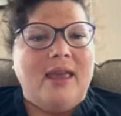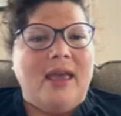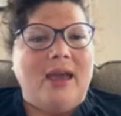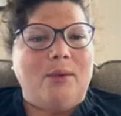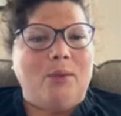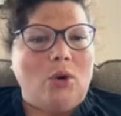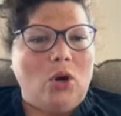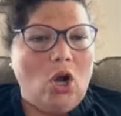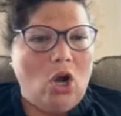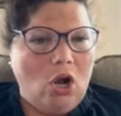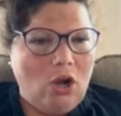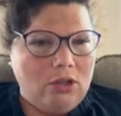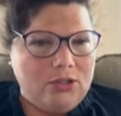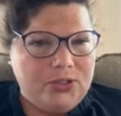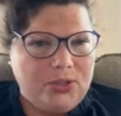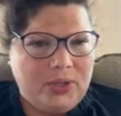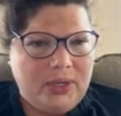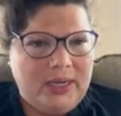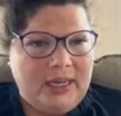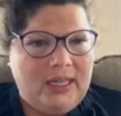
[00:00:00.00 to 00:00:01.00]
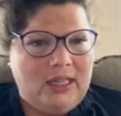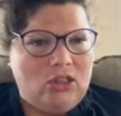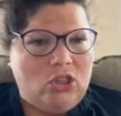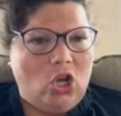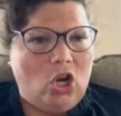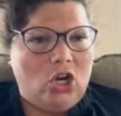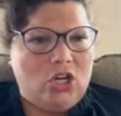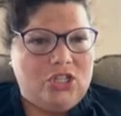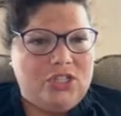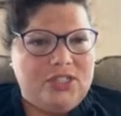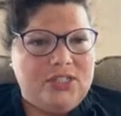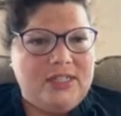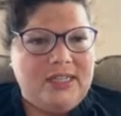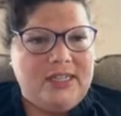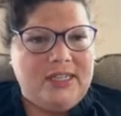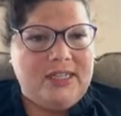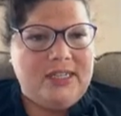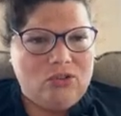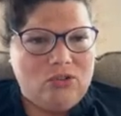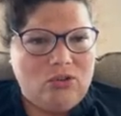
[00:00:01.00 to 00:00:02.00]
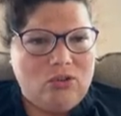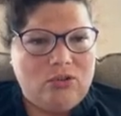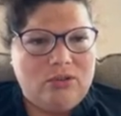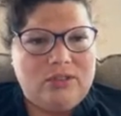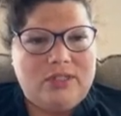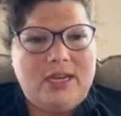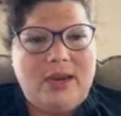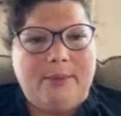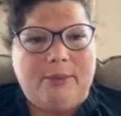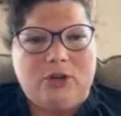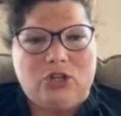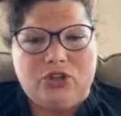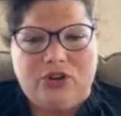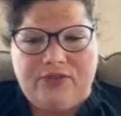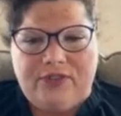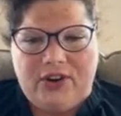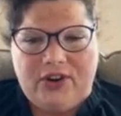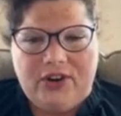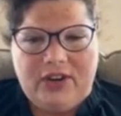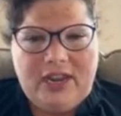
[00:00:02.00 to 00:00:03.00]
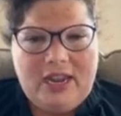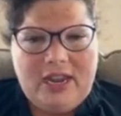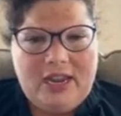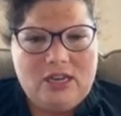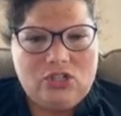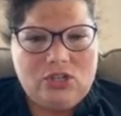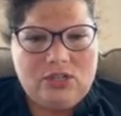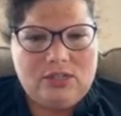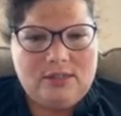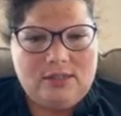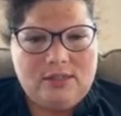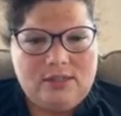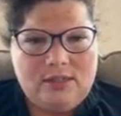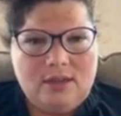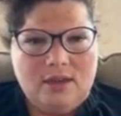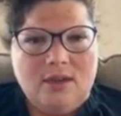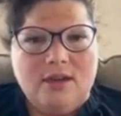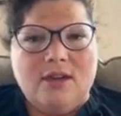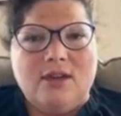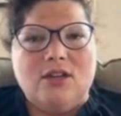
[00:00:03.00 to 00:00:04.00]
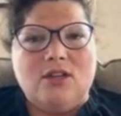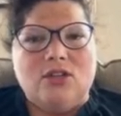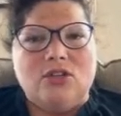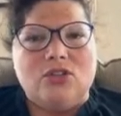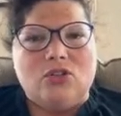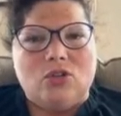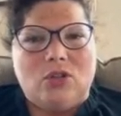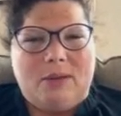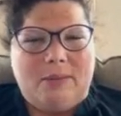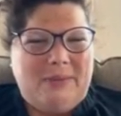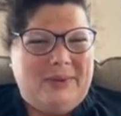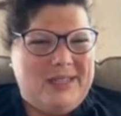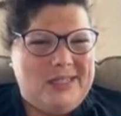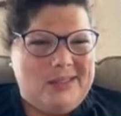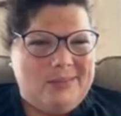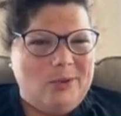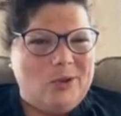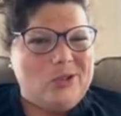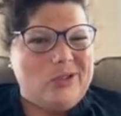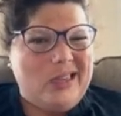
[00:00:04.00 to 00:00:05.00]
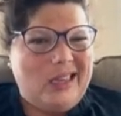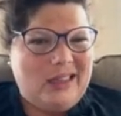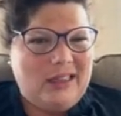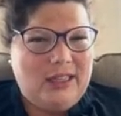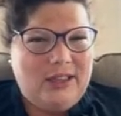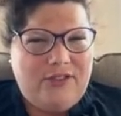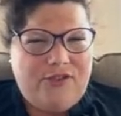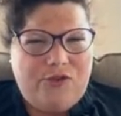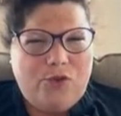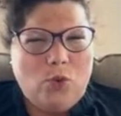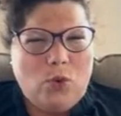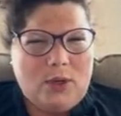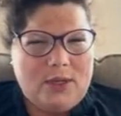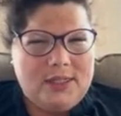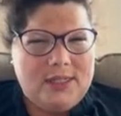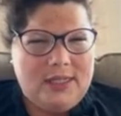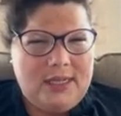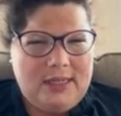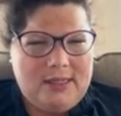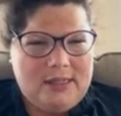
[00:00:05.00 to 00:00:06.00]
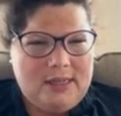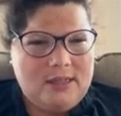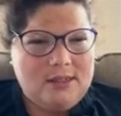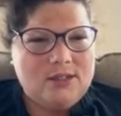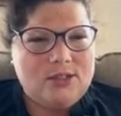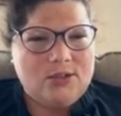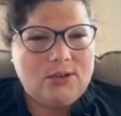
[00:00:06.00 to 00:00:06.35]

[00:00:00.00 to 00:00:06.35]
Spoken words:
And we're also going to get large seasonal temperature variations. So that means most likely 4 seasons